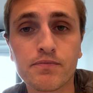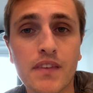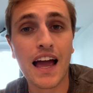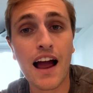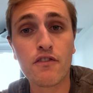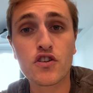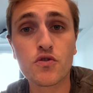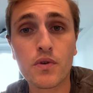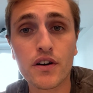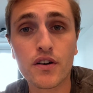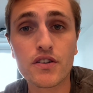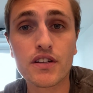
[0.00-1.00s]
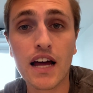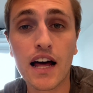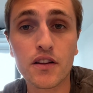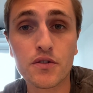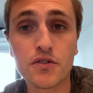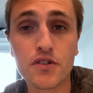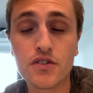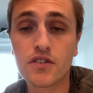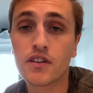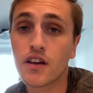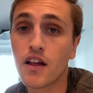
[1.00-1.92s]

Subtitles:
Average winners, not losers.